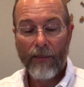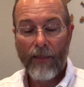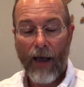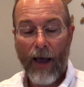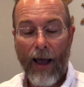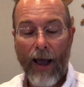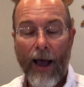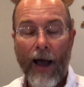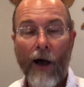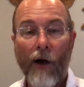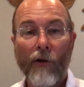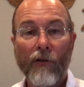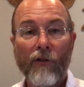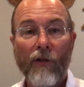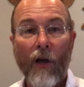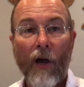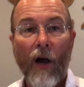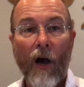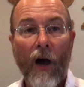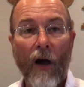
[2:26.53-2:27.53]
the
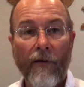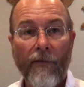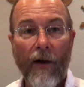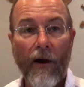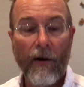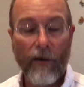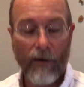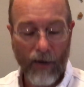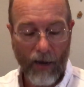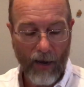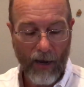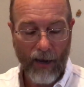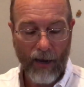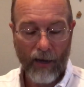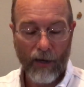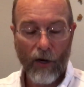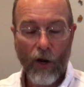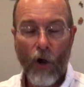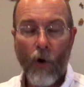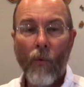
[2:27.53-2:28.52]
house of our
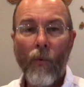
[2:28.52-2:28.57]
God.